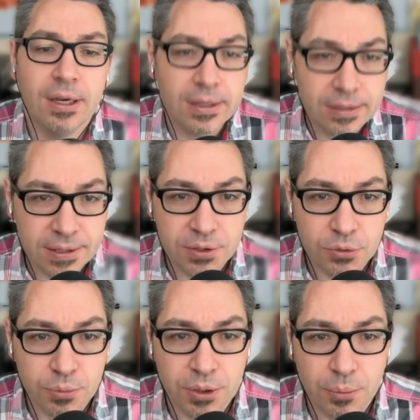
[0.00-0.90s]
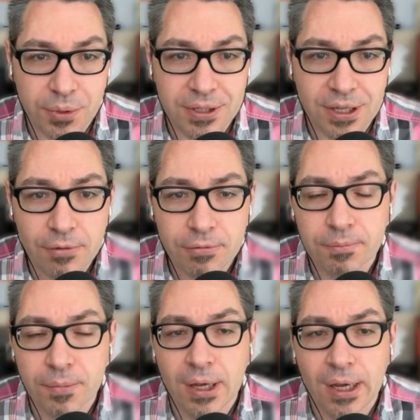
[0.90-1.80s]
It needs to be a PDF.
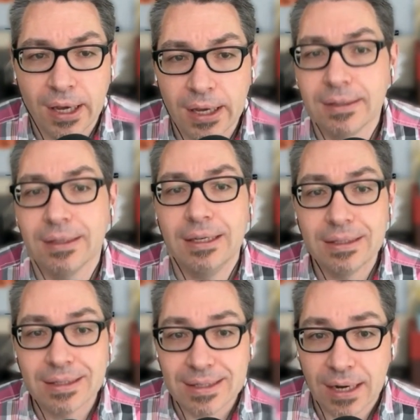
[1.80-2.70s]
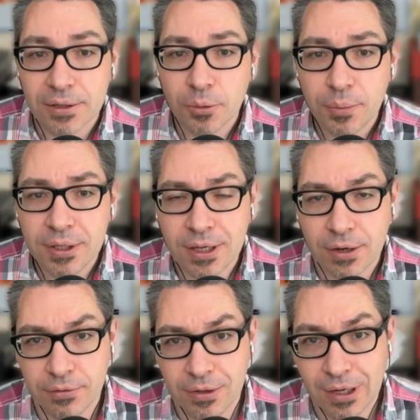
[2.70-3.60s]
And inside the
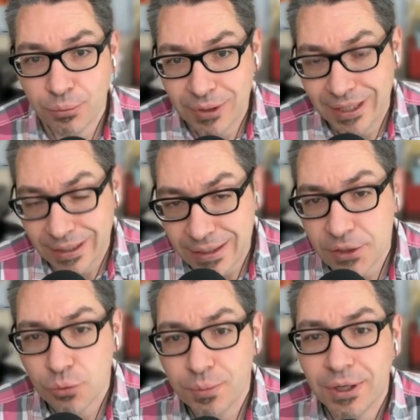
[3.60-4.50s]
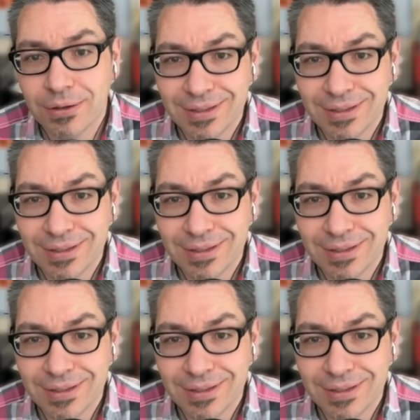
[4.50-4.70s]
PDF, there needs to be a